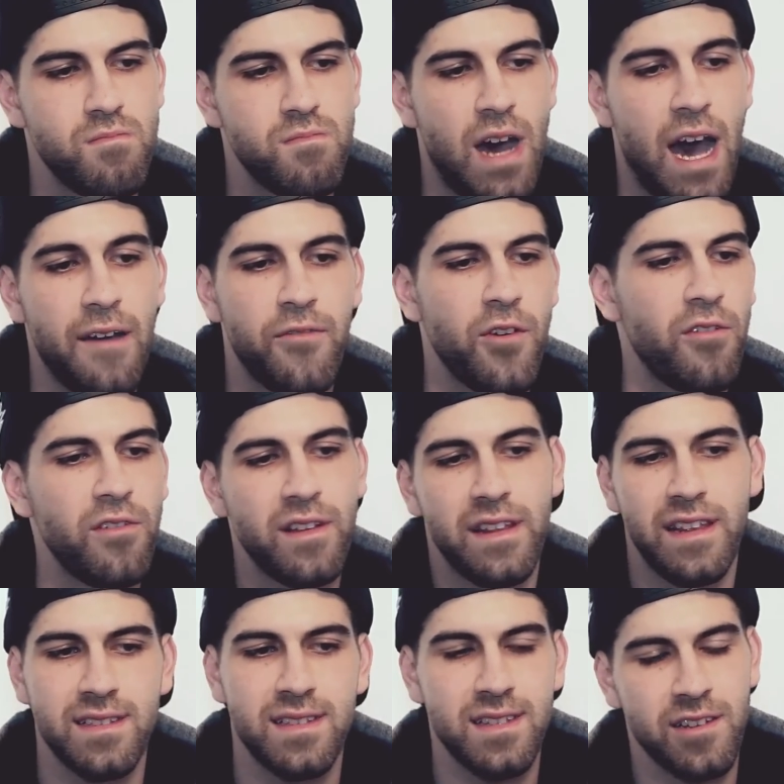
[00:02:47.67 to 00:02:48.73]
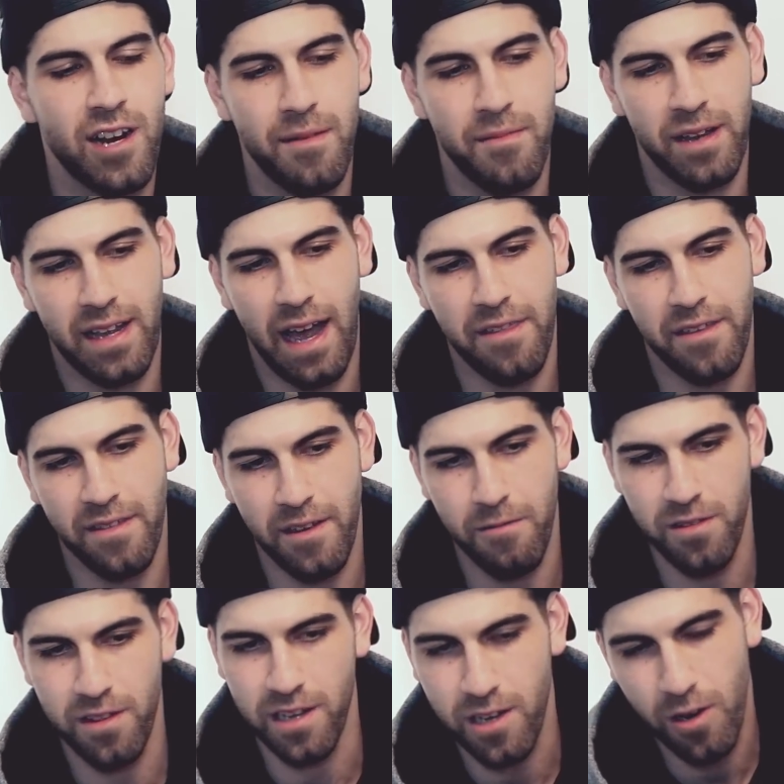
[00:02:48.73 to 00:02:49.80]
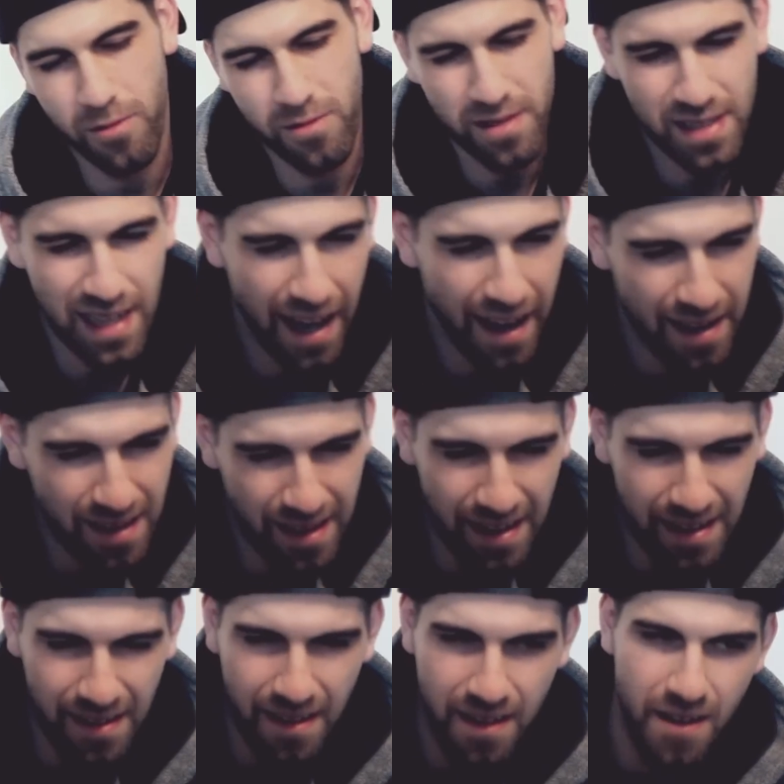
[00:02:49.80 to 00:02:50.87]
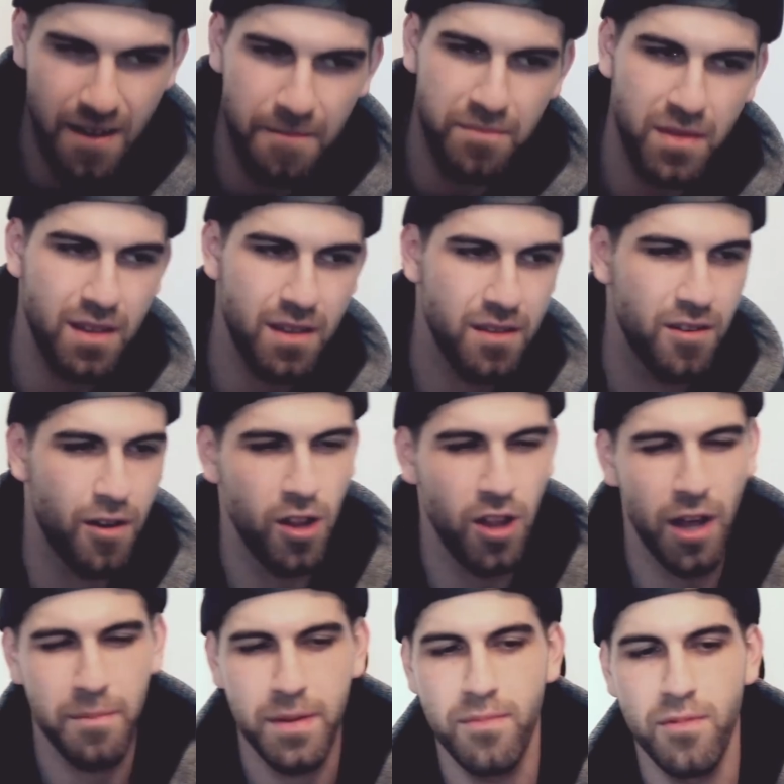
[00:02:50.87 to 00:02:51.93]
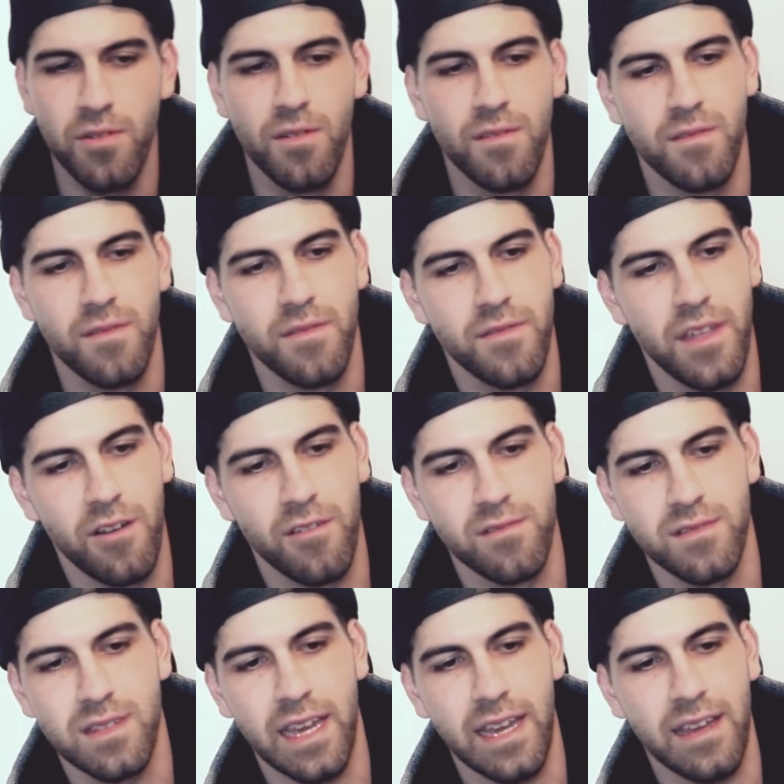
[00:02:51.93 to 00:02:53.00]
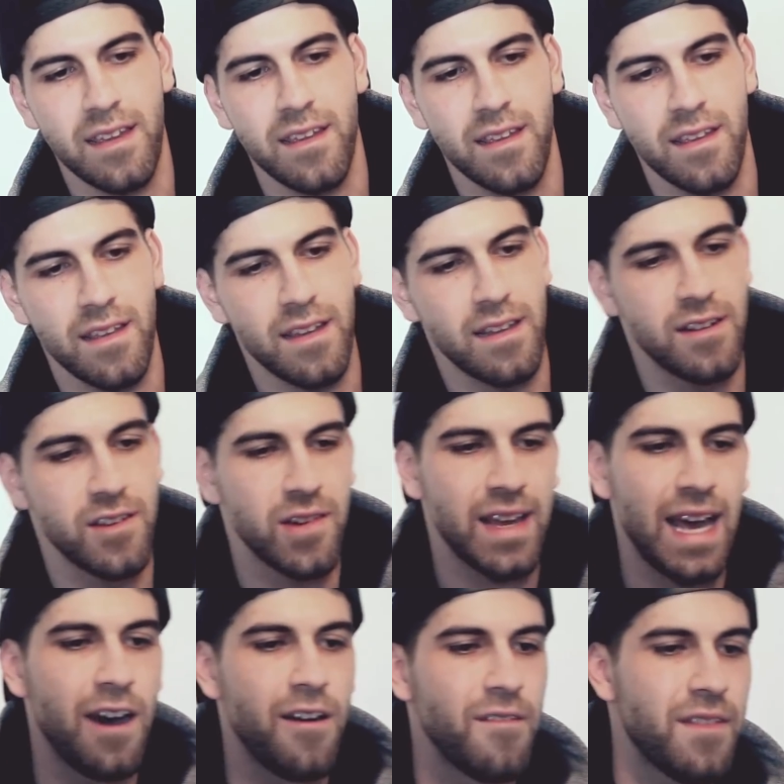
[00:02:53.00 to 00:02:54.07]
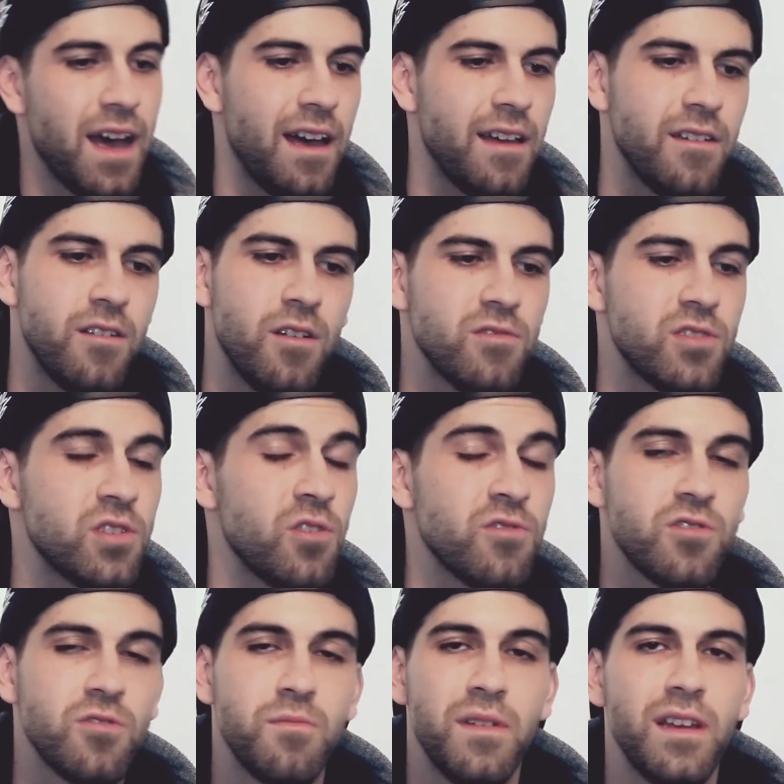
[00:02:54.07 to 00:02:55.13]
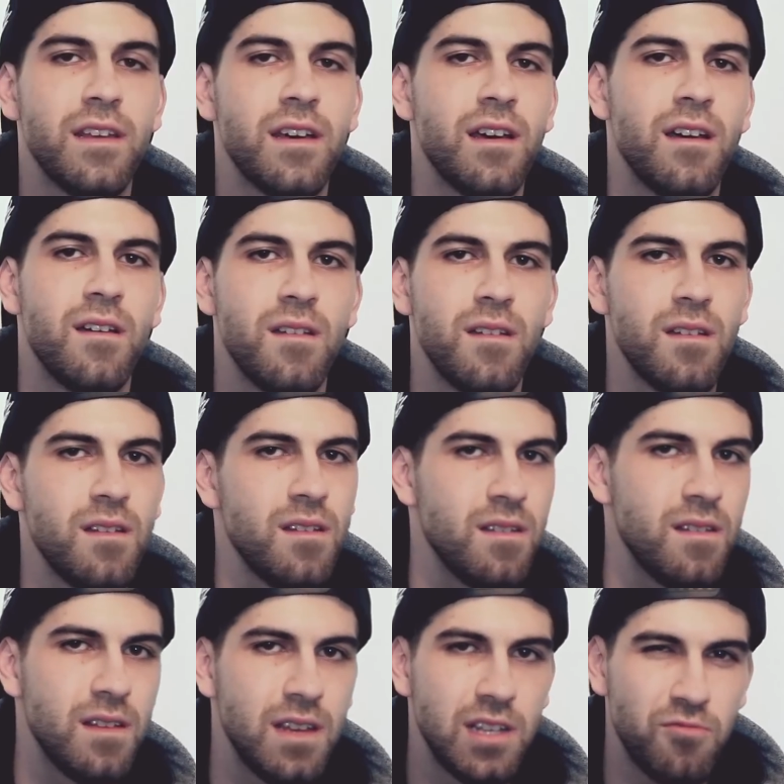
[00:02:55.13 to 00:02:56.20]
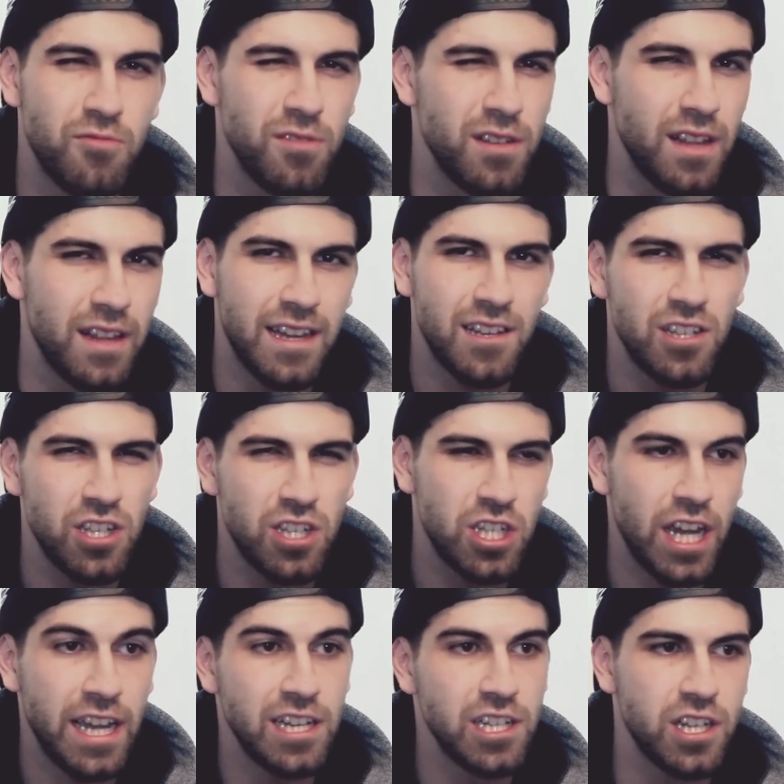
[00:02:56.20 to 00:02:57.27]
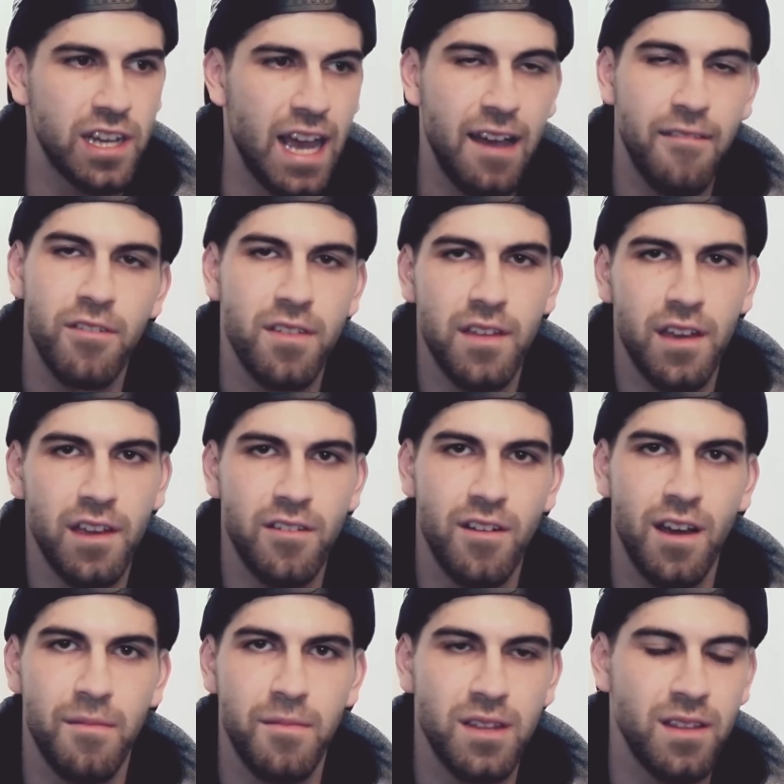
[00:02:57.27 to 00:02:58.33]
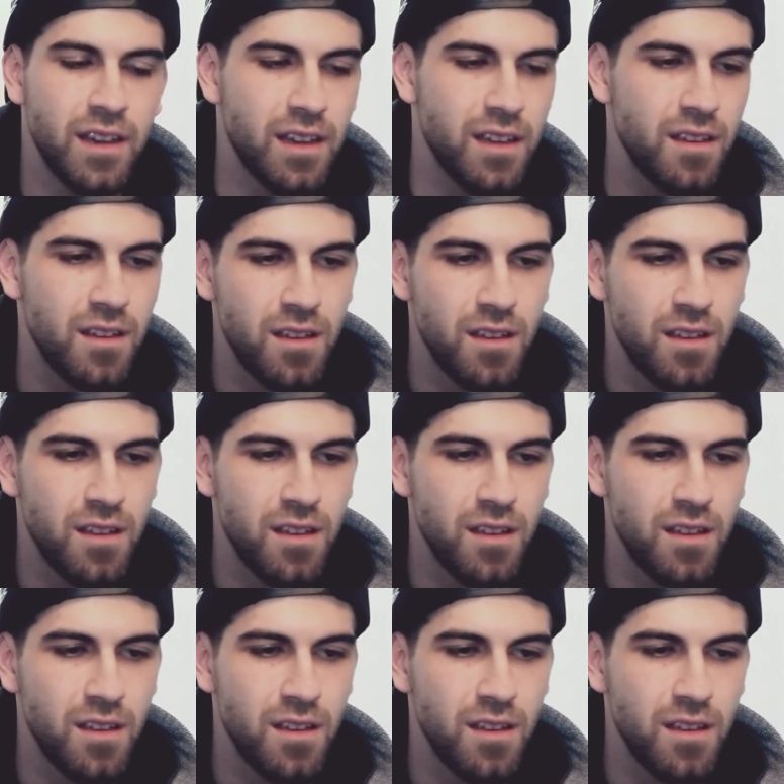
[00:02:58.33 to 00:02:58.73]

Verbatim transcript: iPhone only and Instagram, like I think they really coincided. Like, you know, a lot of people they don't take into account that, you know, social media is really like changing everything. You know what I mean? Like